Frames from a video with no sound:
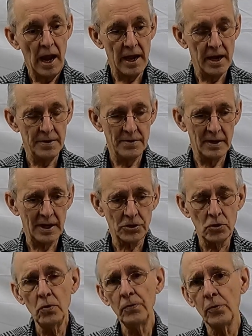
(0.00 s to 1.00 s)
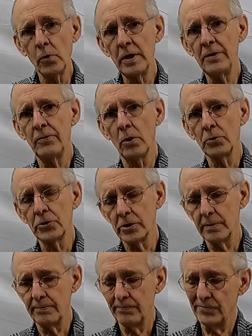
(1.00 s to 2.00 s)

And at 240 volts,